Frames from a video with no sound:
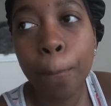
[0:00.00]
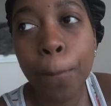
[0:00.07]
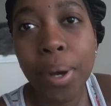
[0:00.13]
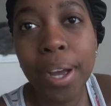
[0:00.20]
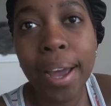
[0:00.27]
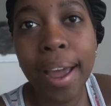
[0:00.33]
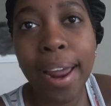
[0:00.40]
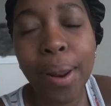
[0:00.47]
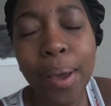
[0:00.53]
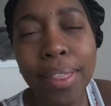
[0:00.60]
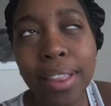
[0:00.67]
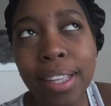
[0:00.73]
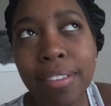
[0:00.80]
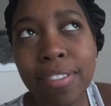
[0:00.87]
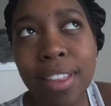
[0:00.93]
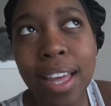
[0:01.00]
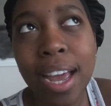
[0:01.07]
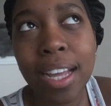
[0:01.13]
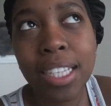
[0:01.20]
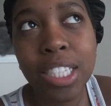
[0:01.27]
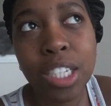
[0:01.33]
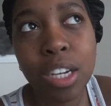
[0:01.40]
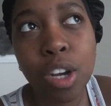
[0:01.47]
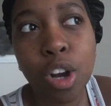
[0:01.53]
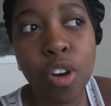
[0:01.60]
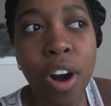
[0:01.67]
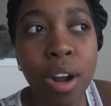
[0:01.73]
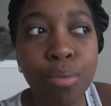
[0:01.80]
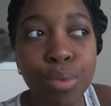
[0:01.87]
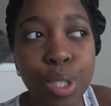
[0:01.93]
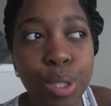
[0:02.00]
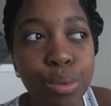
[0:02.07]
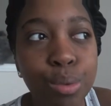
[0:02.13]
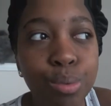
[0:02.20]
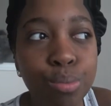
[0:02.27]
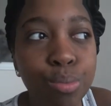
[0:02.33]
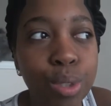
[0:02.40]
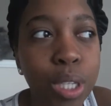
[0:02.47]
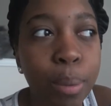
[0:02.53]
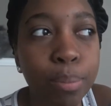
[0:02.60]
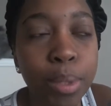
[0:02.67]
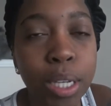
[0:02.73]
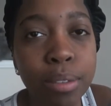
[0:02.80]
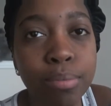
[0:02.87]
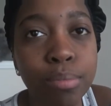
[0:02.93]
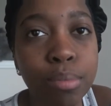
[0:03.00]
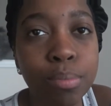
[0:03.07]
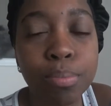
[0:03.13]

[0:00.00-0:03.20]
But I don't have to leave for that till around 2 something.